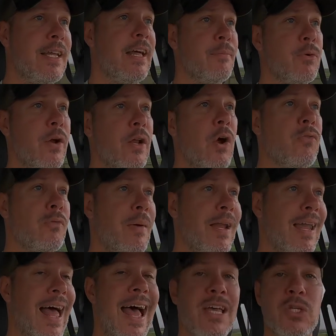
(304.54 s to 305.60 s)
an upgrade over my
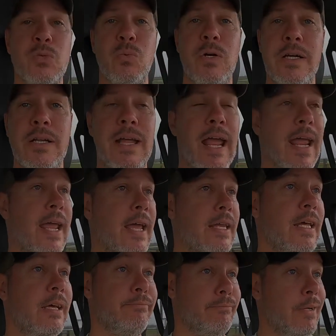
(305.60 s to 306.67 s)
last one,
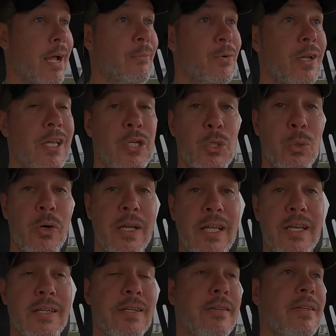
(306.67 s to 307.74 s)
and I I'm really enjoying
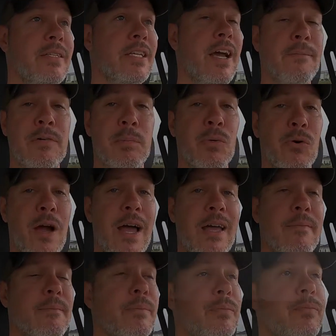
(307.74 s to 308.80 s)
it. It's a comfortable ride.